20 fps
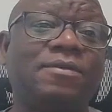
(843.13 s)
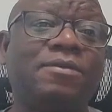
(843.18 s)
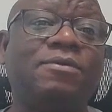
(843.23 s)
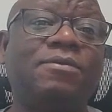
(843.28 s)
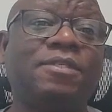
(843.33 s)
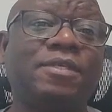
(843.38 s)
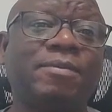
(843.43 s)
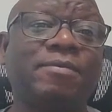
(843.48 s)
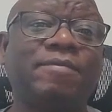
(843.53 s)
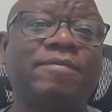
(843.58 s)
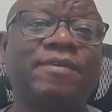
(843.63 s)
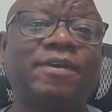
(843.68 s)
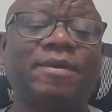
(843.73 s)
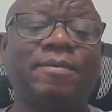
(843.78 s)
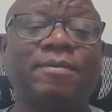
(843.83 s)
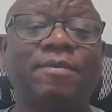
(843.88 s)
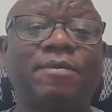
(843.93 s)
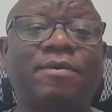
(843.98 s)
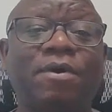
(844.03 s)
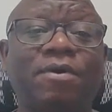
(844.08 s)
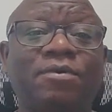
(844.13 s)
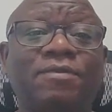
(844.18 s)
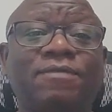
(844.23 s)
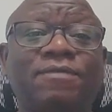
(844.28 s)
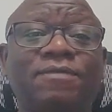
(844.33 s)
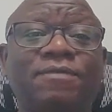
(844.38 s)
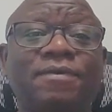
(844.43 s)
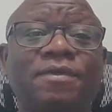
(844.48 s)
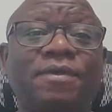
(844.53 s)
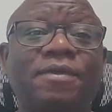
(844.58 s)
a semi-variable
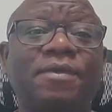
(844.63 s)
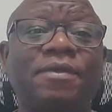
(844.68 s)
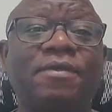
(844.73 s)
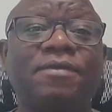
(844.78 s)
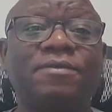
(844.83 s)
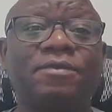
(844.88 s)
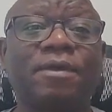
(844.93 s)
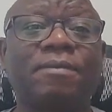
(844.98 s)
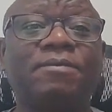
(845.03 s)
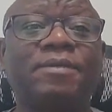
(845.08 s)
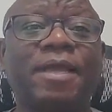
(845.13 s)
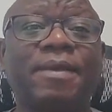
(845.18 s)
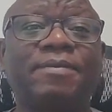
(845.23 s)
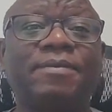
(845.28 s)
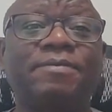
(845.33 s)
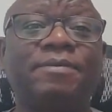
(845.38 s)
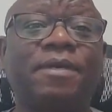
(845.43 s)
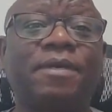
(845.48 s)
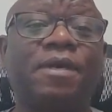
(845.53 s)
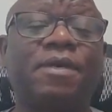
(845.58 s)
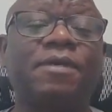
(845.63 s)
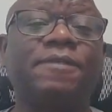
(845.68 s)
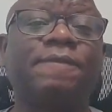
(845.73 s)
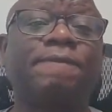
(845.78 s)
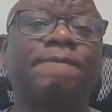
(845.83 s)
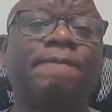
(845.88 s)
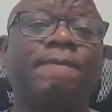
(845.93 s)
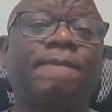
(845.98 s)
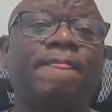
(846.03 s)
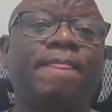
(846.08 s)
cost sometimes because